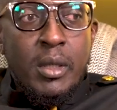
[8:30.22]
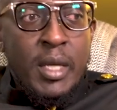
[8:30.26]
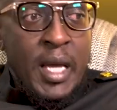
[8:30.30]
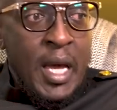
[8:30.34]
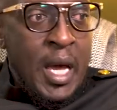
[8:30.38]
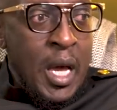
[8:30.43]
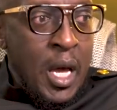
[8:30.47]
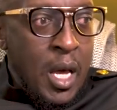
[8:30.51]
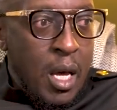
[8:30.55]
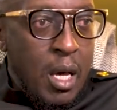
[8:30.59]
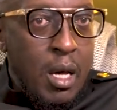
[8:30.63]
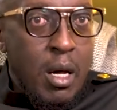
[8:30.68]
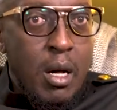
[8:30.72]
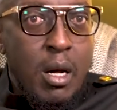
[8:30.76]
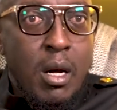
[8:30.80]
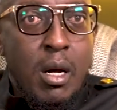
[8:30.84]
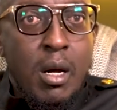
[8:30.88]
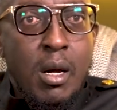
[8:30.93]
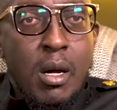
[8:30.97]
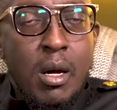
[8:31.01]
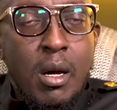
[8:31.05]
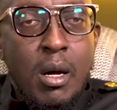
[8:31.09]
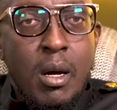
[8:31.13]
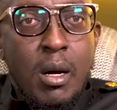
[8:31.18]
Yeah.
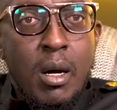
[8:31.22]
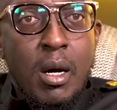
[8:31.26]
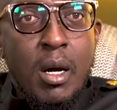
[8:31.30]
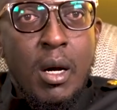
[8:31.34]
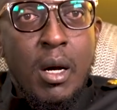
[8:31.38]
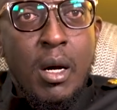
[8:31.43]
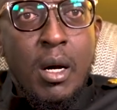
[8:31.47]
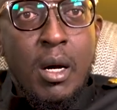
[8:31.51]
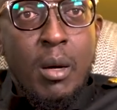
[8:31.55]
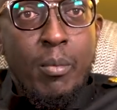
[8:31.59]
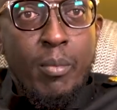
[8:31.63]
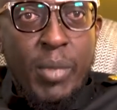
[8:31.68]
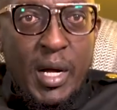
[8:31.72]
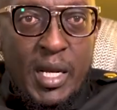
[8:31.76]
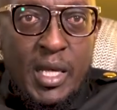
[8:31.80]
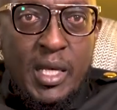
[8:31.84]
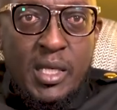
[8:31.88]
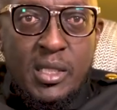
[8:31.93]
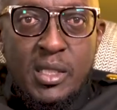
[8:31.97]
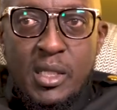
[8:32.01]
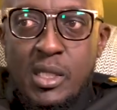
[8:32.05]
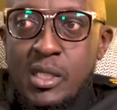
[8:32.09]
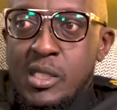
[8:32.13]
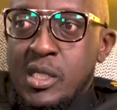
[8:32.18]
But
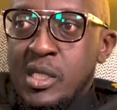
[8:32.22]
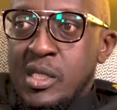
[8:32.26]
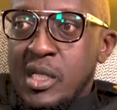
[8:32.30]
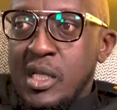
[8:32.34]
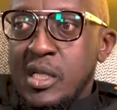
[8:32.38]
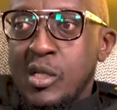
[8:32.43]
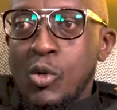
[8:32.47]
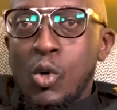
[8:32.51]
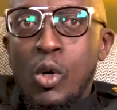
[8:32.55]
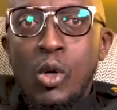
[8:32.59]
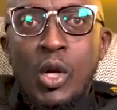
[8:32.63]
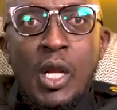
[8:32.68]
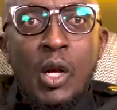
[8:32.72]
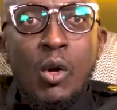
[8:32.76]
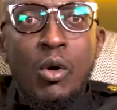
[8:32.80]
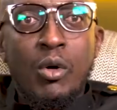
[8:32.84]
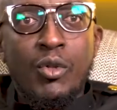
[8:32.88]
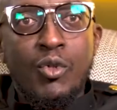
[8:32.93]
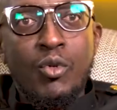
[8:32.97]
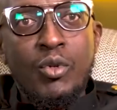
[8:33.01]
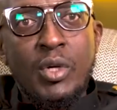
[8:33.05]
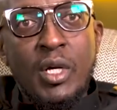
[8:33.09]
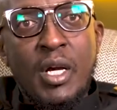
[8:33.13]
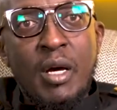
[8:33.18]
he's insisted all along
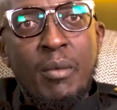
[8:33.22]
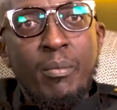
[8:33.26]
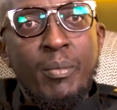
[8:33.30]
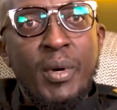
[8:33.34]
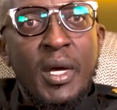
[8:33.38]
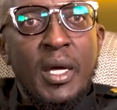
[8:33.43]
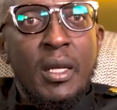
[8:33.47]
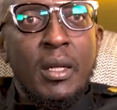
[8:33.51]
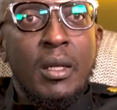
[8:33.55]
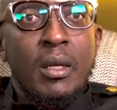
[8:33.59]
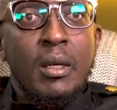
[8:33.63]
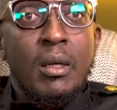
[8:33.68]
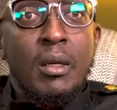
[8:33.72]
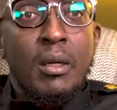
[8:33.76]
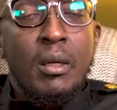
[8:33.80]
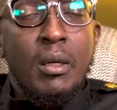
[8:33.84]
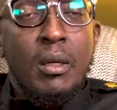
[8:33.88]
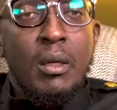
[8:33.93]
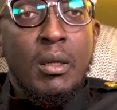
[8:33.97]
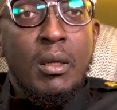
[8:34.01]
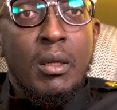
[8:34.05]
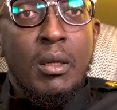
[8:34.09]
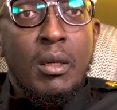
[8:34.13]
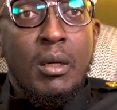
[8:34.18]
through the campaign.
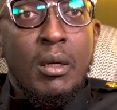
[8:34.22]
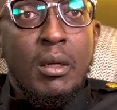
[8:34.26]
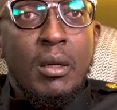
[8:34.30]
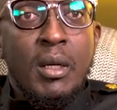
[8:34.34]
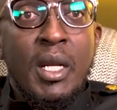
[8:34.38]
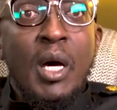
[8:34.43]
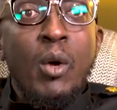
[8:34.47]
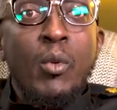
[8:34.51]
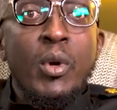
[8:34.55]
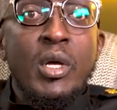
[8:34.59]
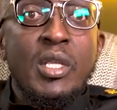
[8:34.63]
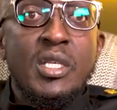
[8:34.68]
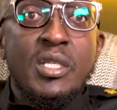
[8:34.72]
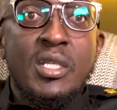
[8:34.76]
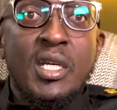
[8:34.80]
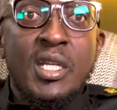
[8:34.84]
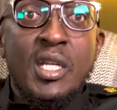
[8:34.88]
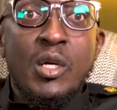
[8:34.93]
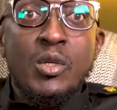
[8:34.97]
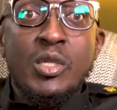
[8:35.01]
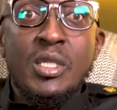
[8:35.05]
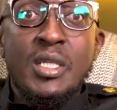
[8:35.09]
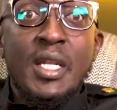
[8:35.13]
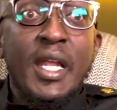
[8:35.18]
Now we're in State
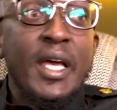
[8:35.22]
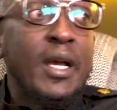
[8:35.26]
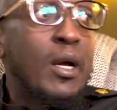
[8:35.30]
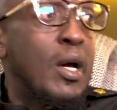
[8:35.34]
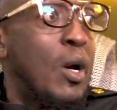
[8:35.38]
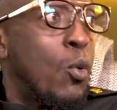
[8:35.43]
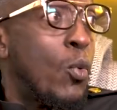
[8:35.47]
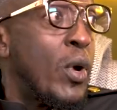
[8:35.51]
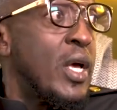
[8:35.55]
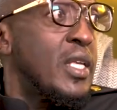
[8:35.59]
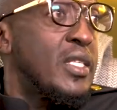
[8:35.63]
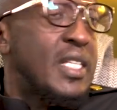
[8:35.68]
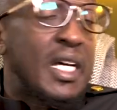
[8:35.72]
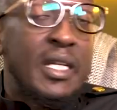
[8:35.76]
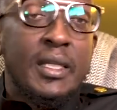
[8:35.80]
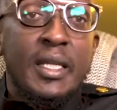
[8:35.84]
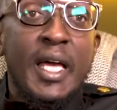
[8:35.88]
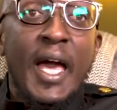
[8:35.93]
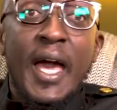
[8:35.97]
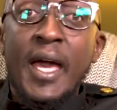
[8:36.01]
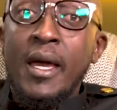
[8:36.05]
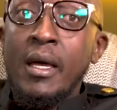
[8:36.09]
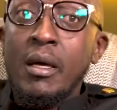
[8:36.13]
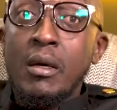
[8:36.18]
House, it's like, where is that
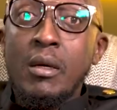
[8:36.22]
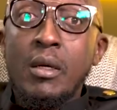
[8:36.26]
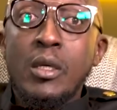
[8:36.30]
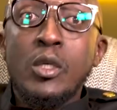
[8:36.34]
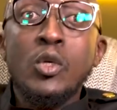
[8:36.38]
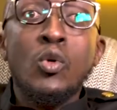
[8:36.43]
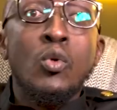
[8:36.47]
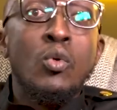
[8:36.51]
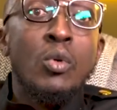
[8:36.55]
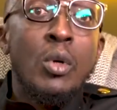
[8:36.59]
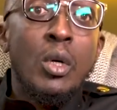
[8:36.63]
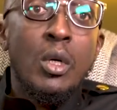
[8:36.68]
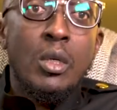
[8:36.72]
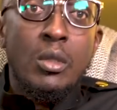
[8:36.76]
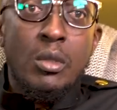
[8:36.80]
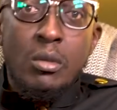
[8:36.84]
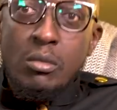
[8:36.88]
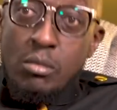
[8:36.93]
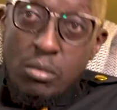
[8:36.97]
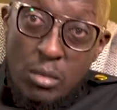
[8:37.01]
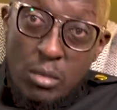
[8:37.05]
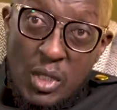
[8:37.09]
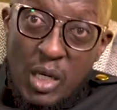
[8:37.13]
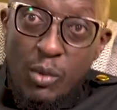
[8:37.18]
guy? You,
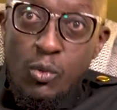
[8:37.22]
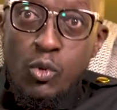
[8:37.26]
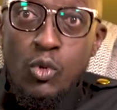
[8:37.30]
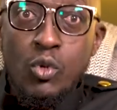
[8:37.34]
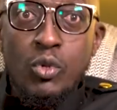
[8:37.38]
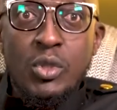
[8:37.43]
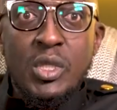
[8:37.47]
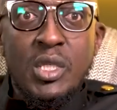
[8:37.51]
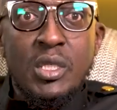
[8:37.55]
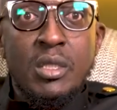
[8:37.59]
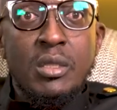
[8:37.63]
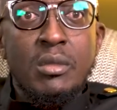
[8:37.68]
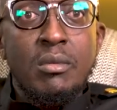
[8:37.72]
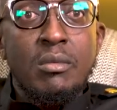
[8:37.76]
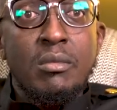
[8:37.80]
able to do this.